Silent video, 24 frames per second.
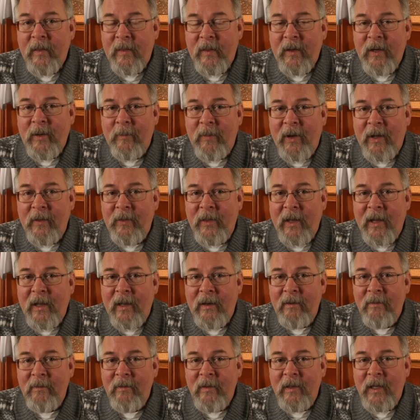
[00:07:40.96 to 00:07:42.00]
Think about
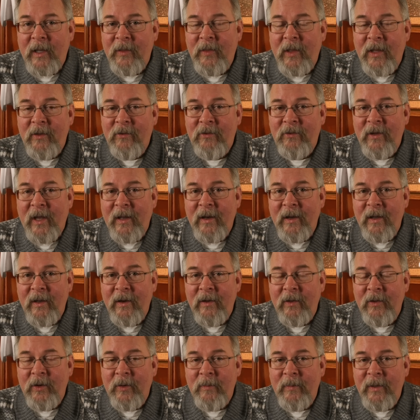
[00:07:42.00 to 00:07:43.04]
that. Let that set in
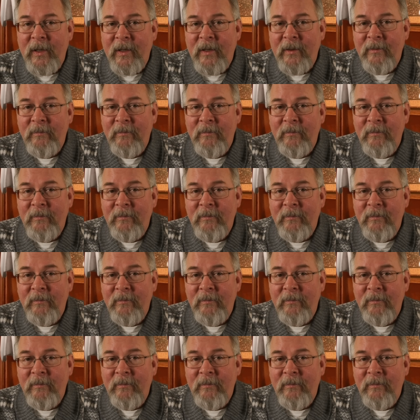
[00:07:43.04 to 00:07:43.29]
a little